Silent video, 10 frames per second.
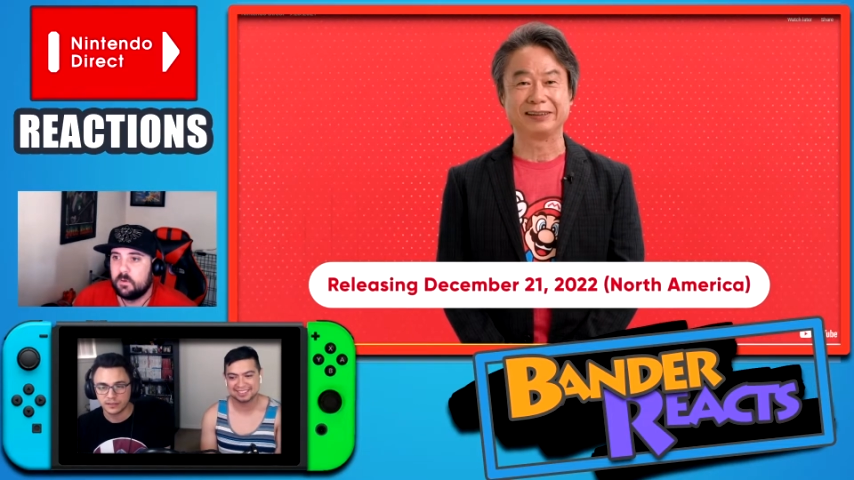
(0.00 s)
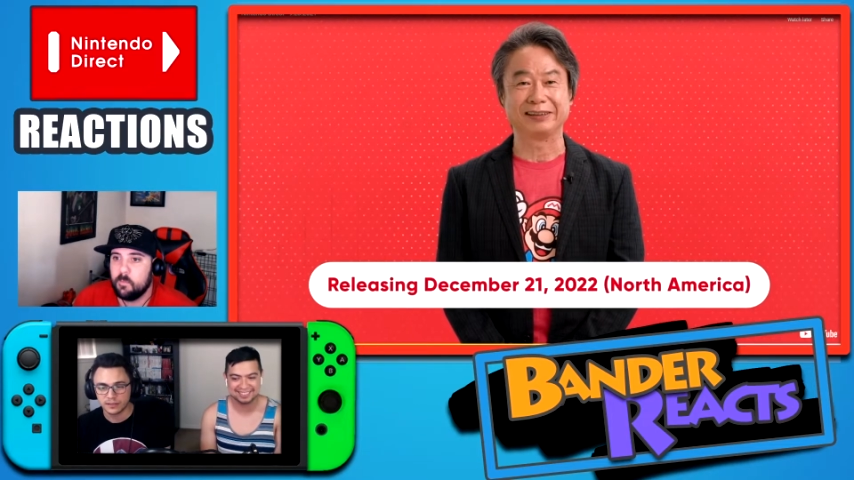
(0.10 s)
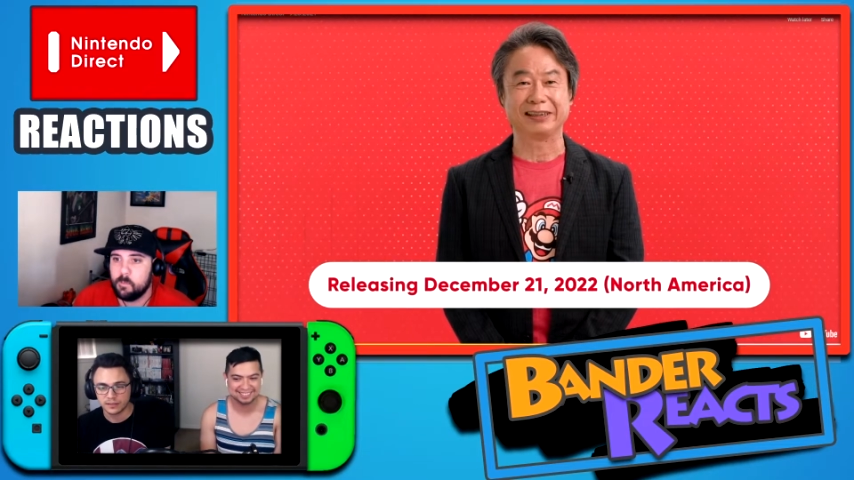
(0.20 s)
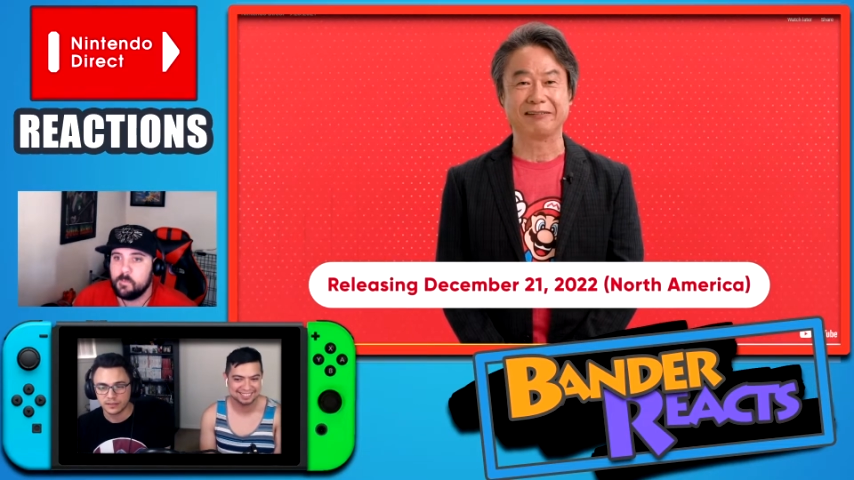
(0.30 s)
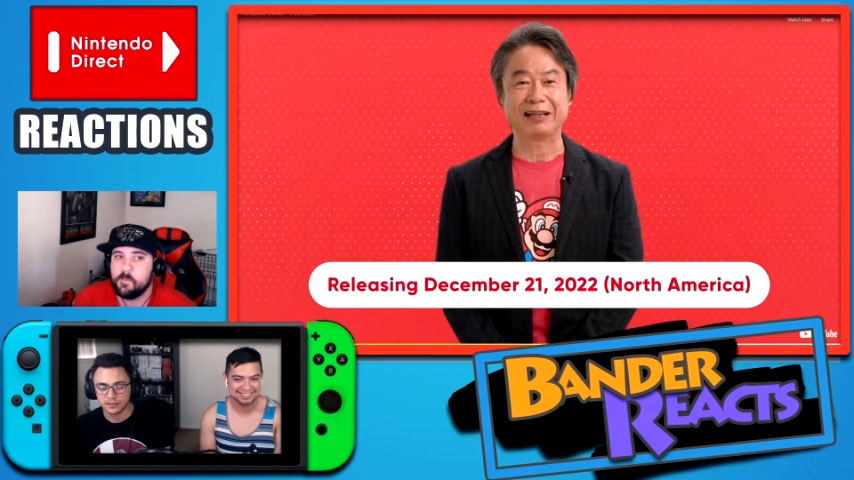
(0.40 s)

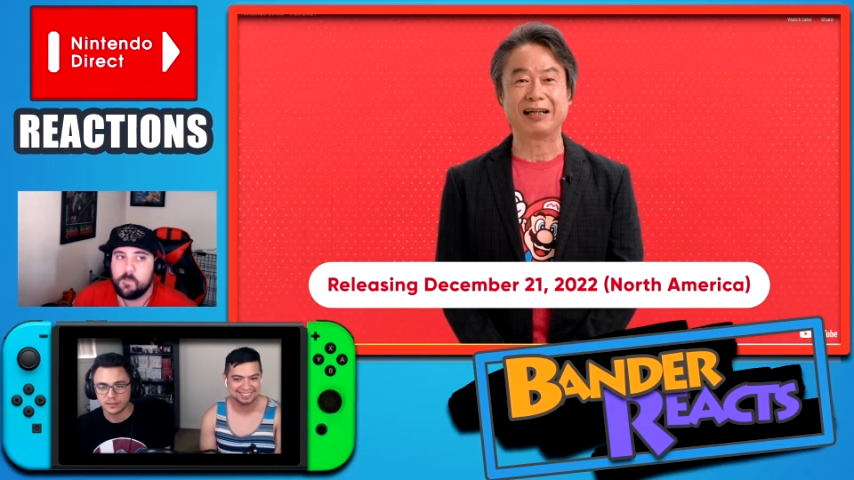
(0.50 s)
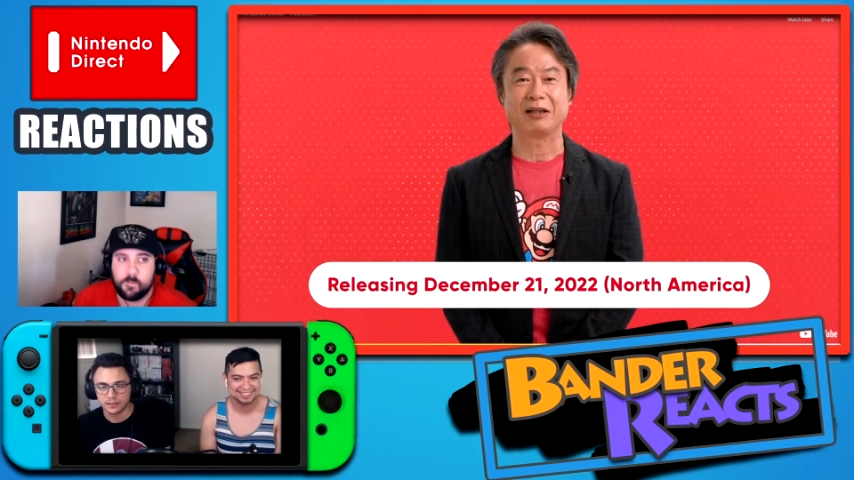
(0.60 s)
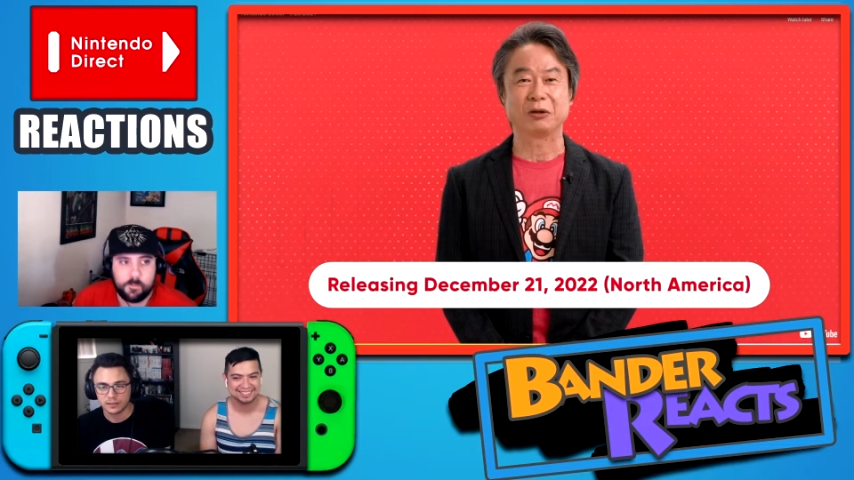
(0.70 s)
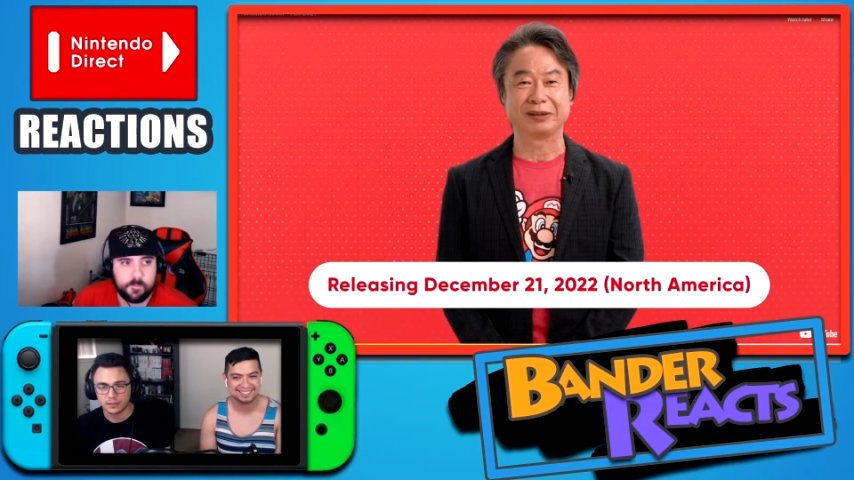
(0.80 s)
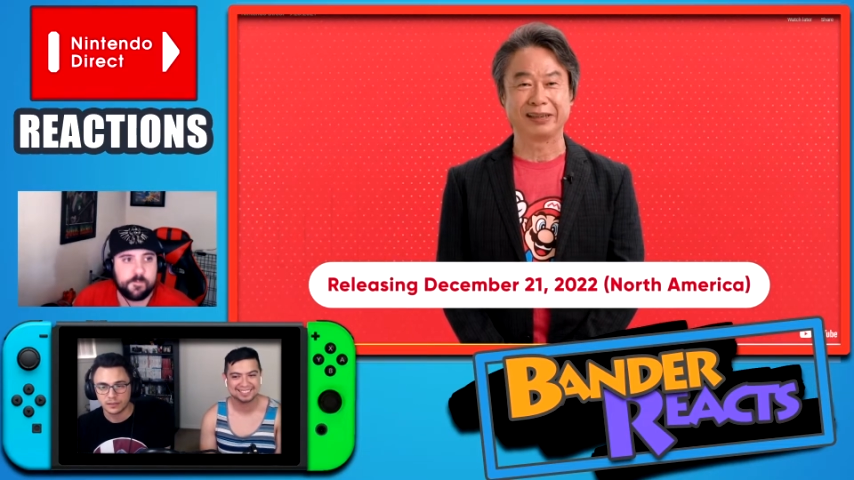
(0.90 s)
Europe, and
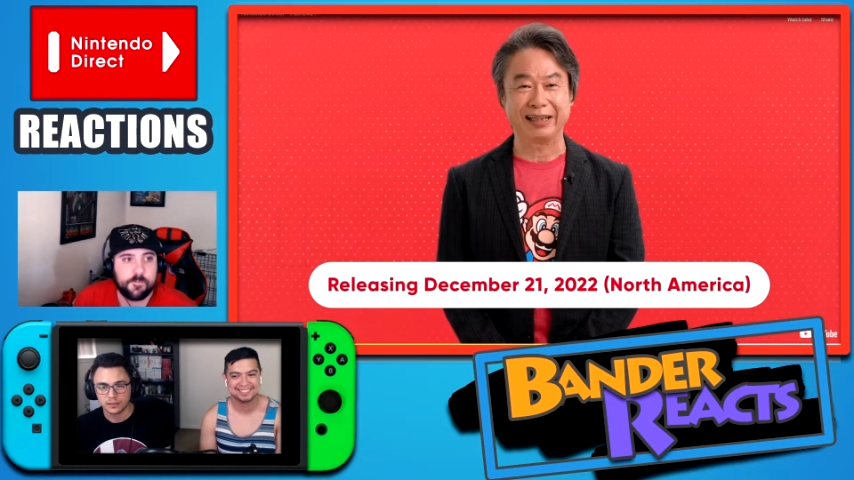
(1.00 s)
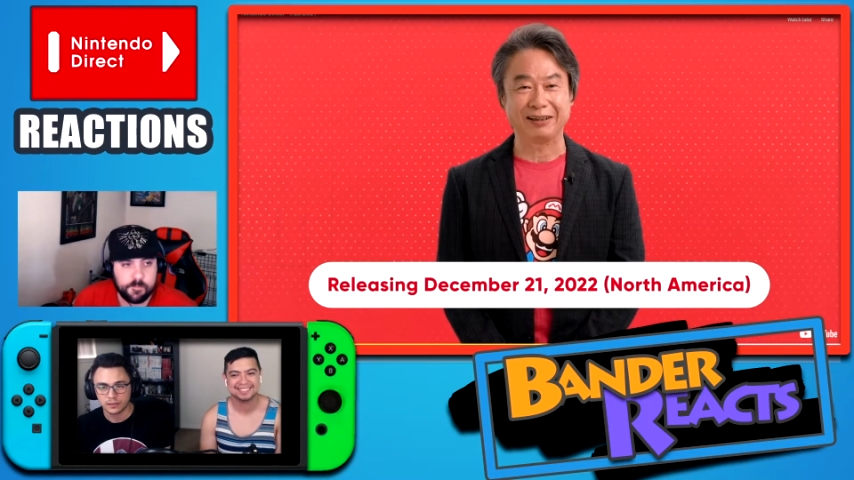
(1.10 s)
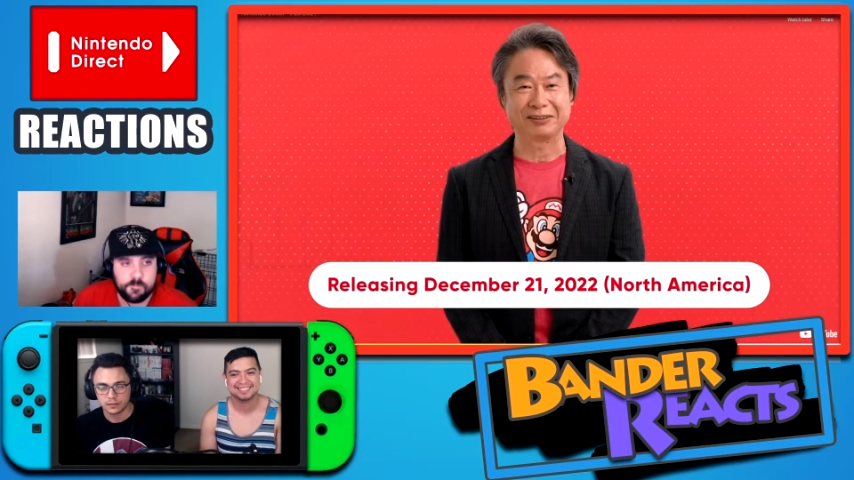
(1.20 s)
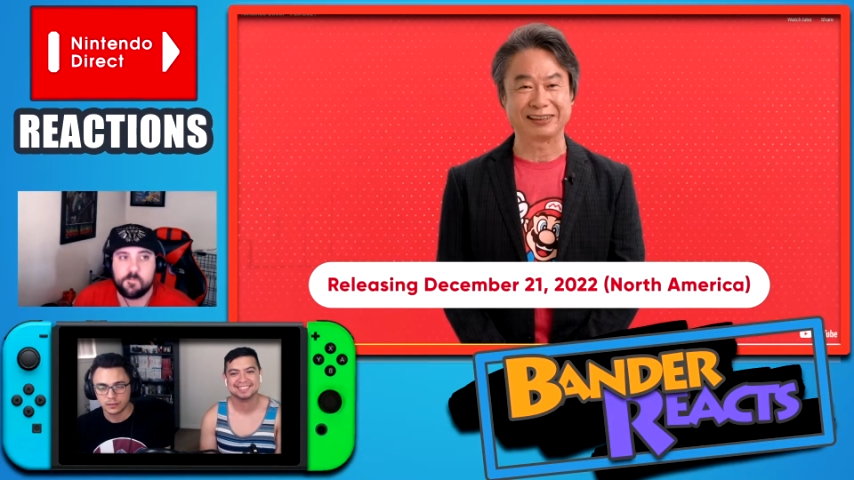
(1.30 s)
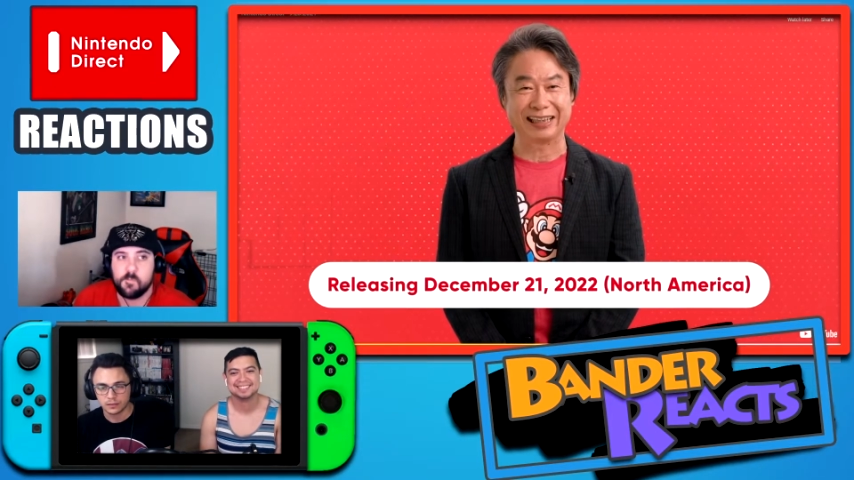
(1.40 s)
other
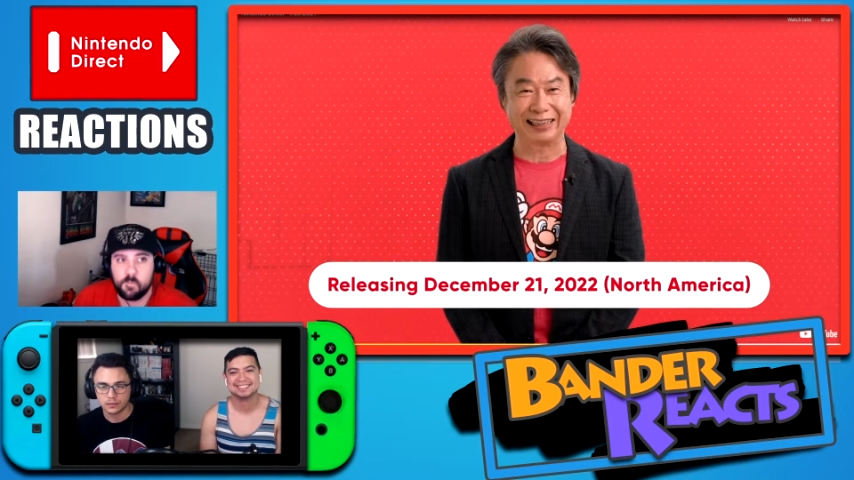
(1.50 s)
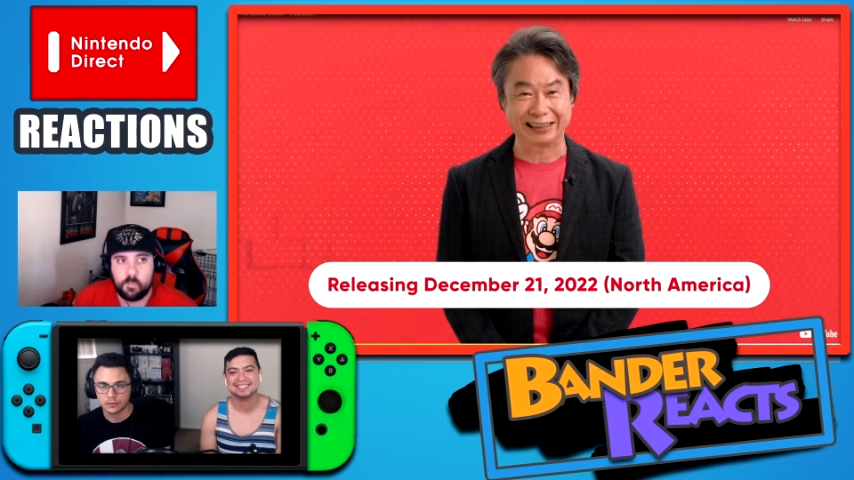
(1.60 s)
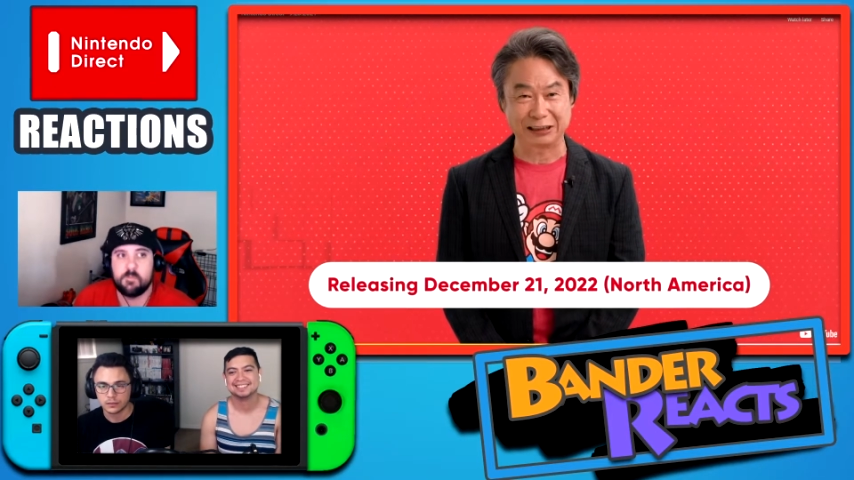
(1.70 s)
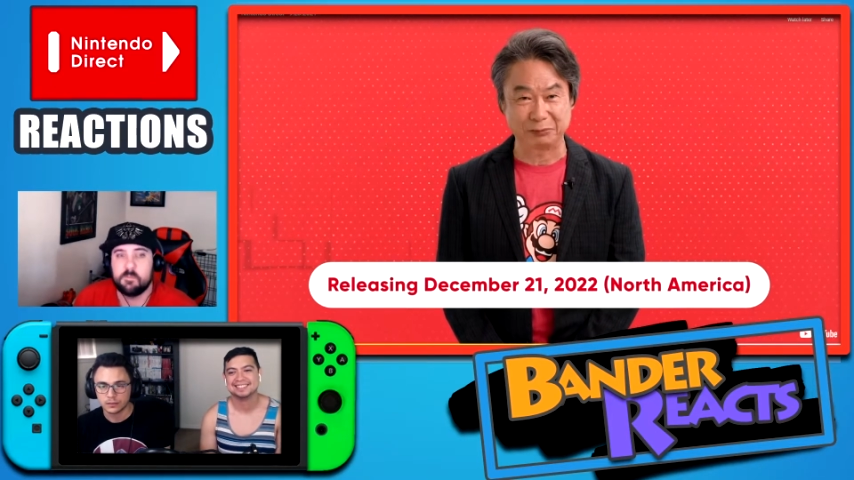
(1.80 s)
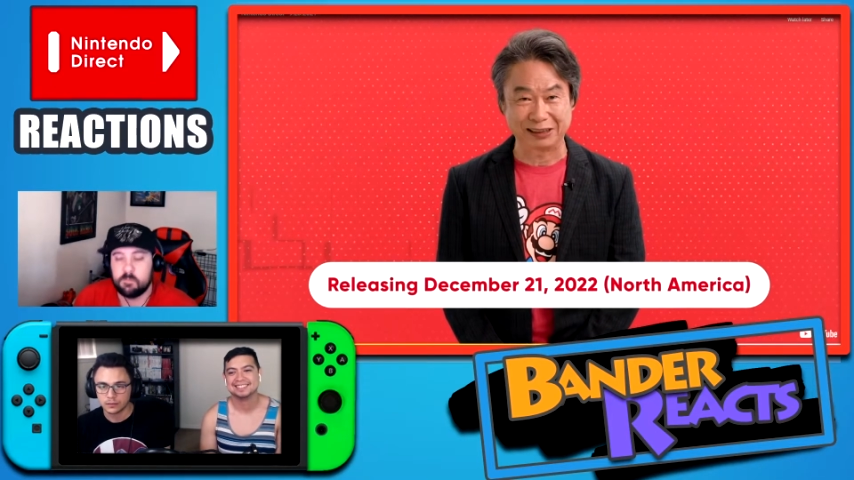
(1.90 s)
regions at a
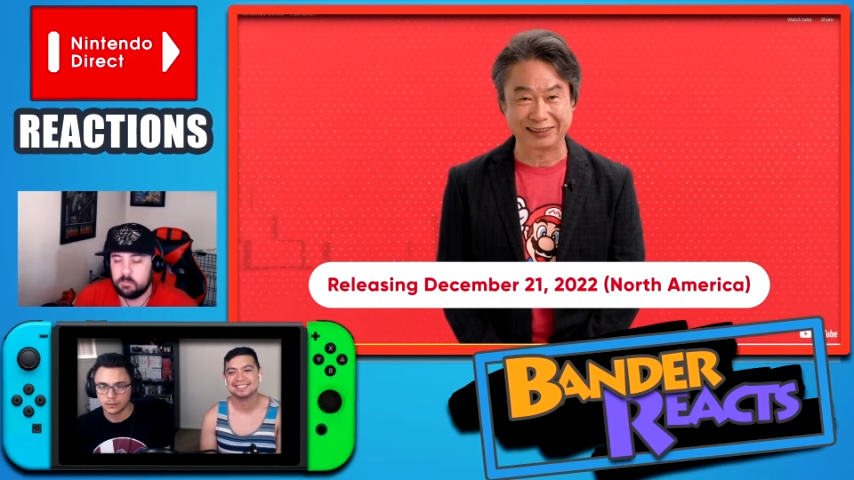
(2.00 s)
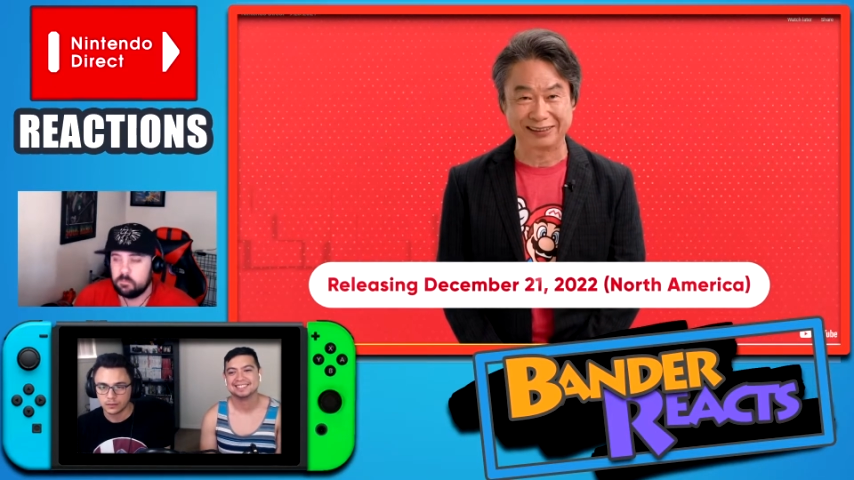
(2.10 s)
later time.